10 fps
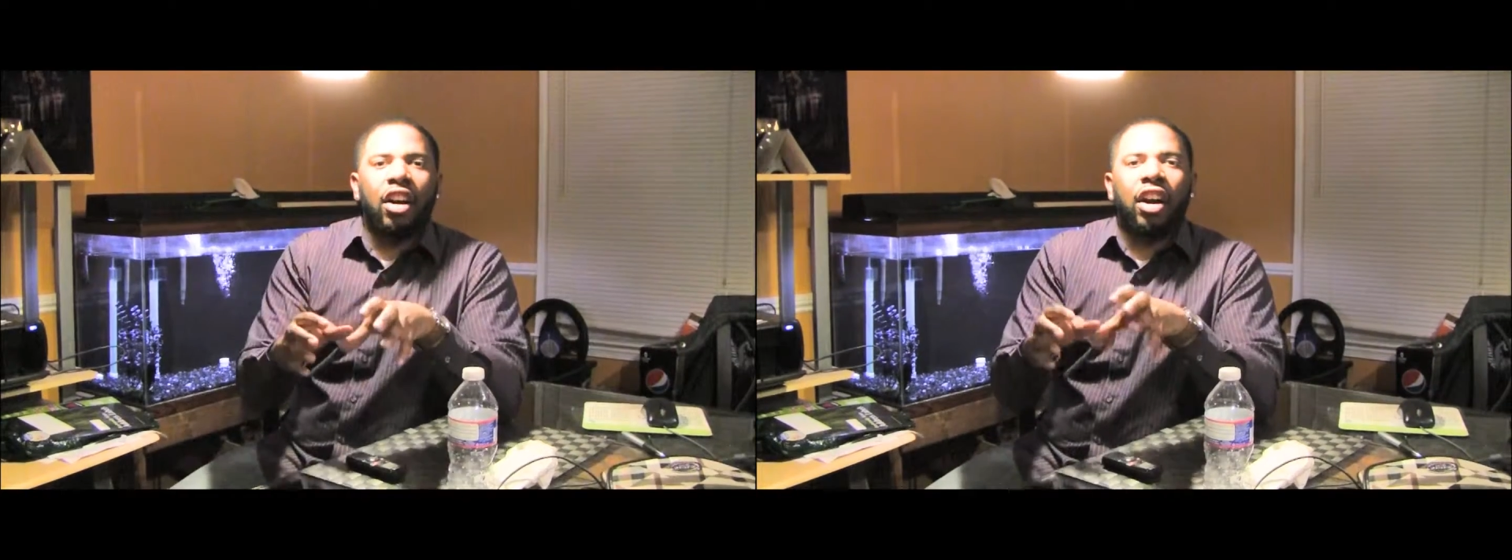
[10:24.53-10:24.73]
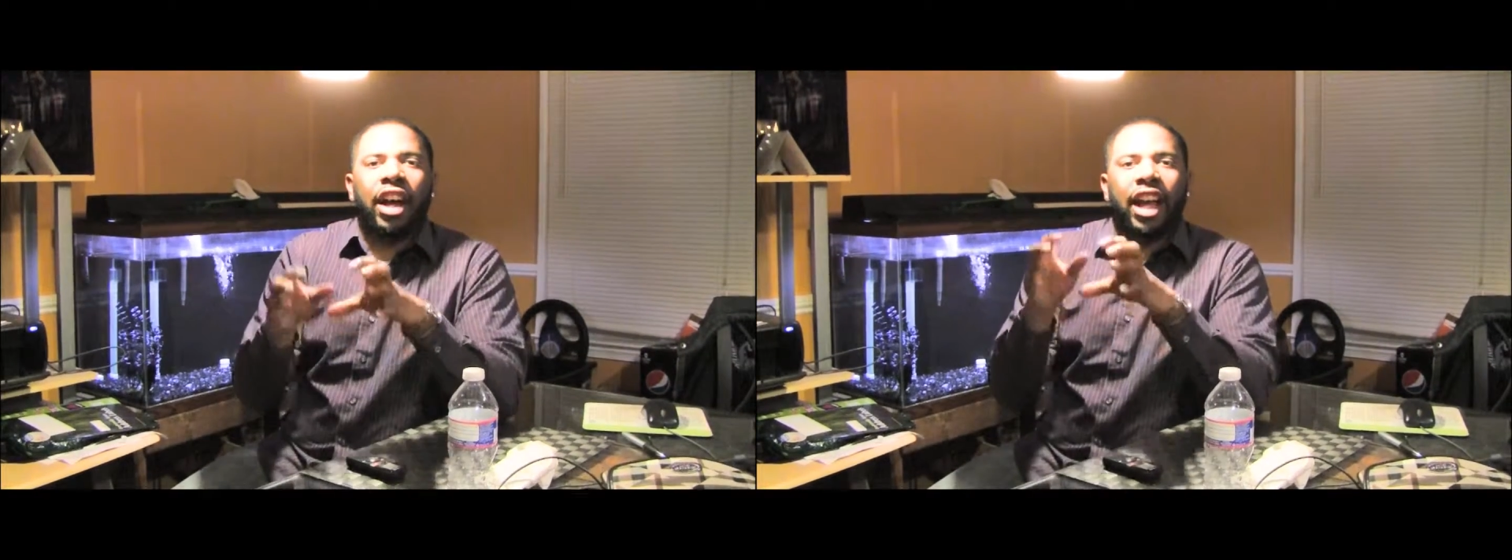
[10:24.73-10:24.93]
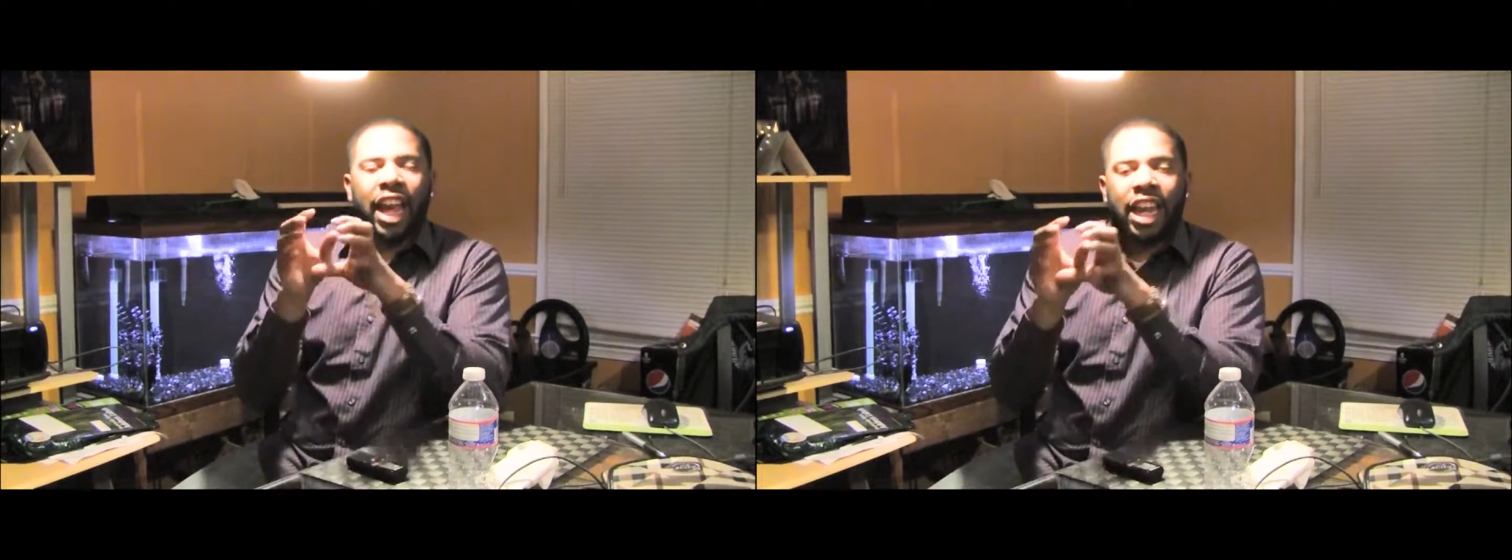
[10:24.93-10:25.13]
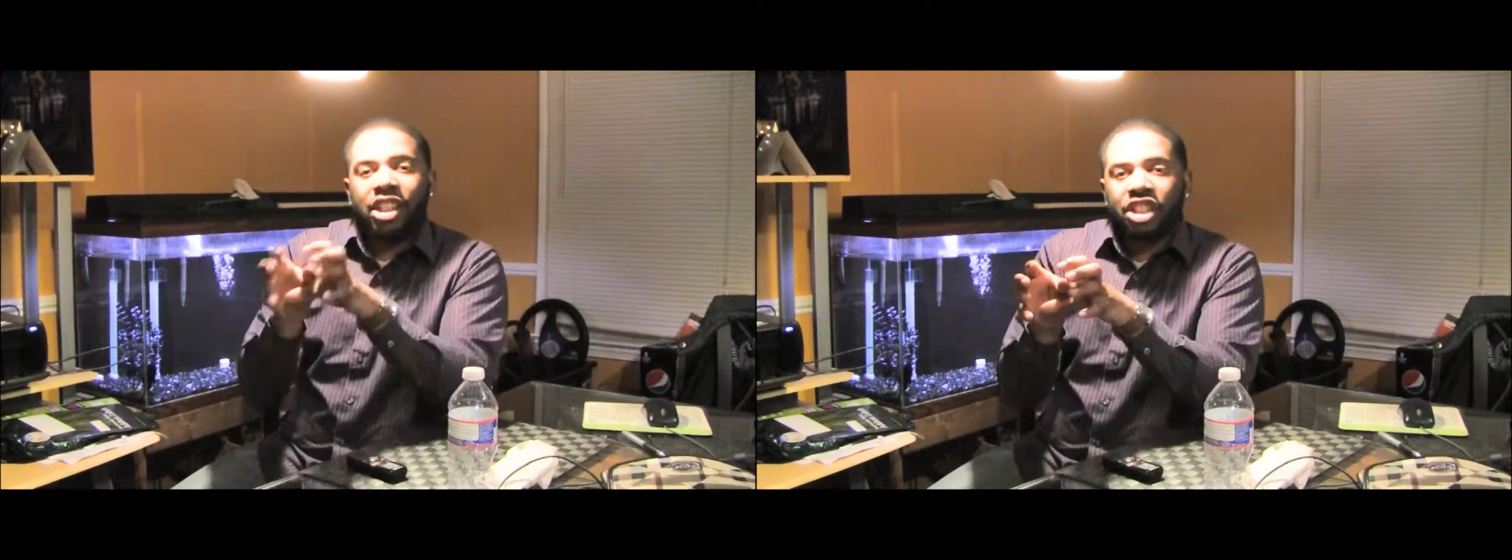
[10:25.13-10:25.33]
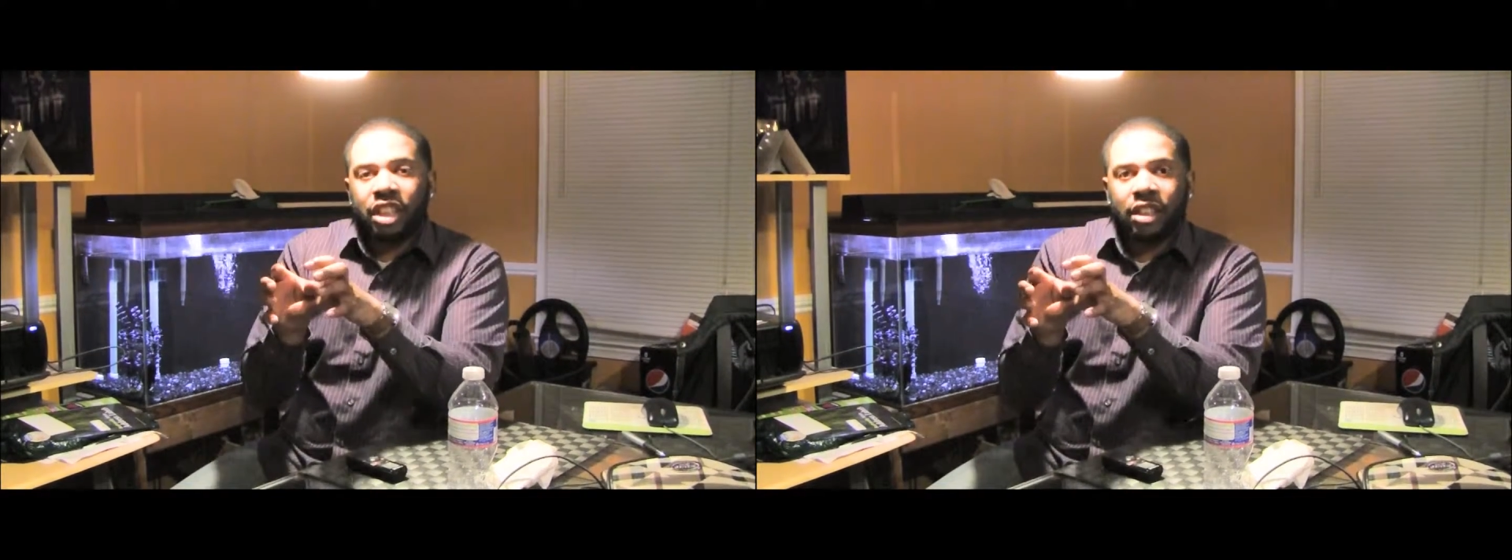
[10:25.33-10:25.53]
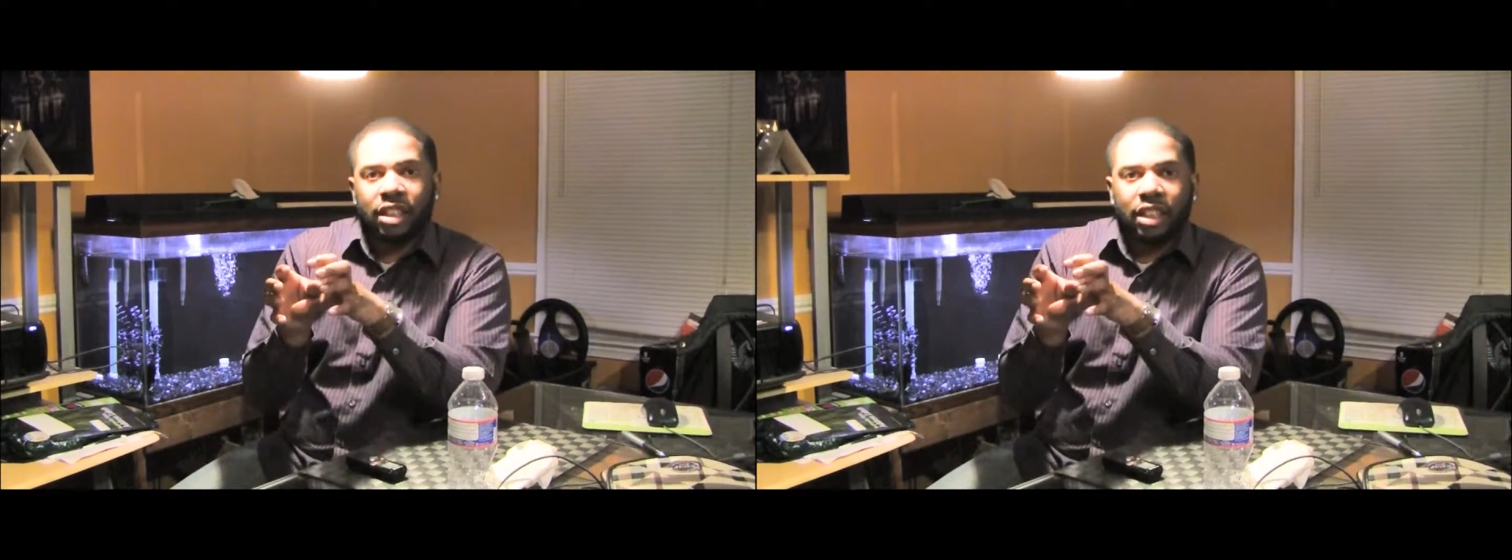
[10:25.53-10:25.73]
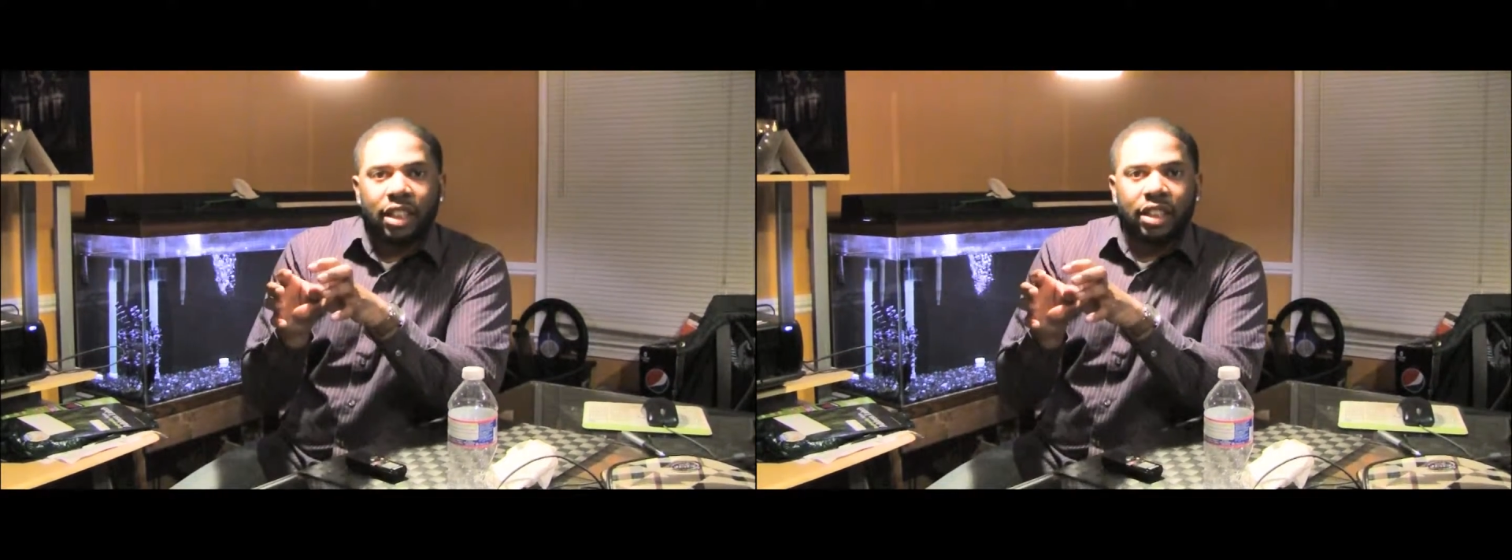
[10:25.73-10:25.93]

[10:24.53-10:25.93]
are anxious